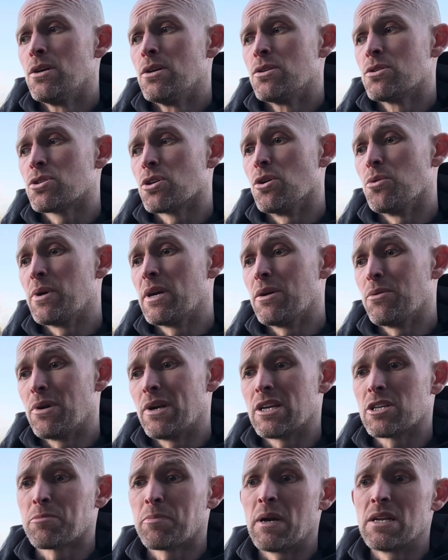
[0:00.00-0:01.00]
So we're
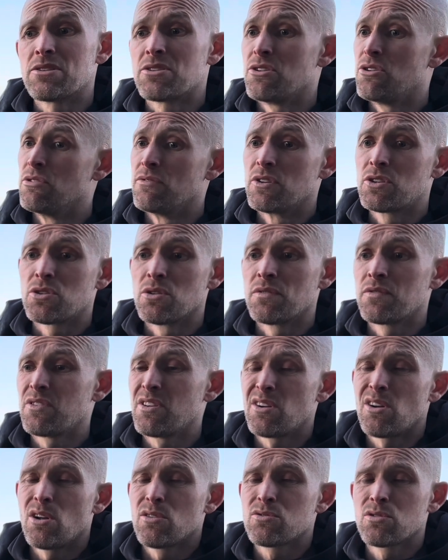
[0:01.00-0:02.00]
expecting another tough,
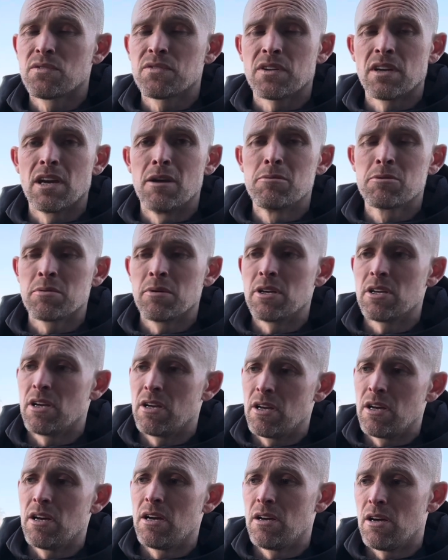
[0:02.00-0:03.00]
they're all tough games, but
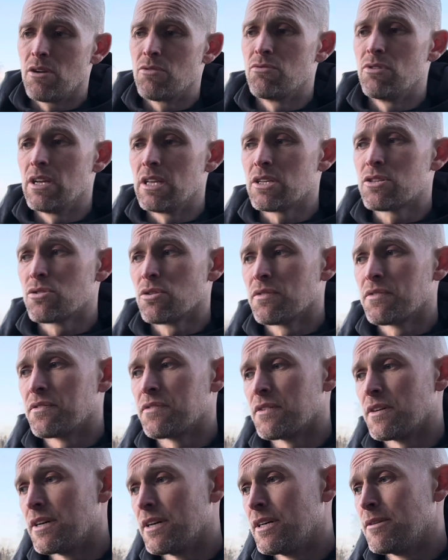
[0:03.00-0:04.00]
a really
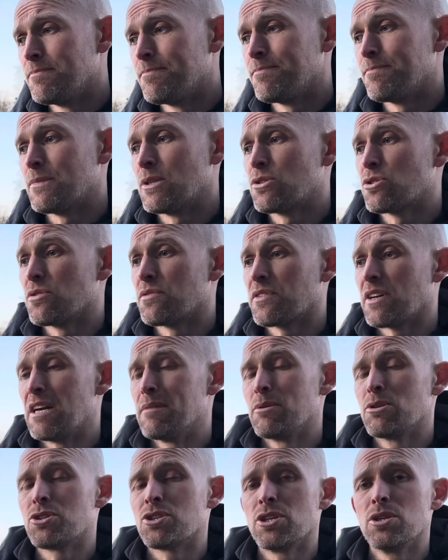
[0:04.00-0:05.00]
tough
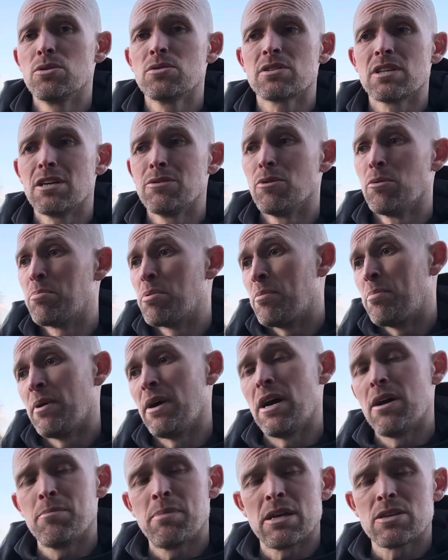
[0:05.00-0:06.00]
game on Tuesday, and we'll
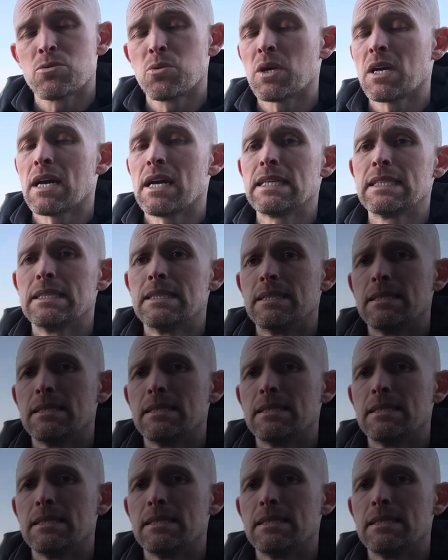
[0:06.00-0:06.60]
prepare best we can.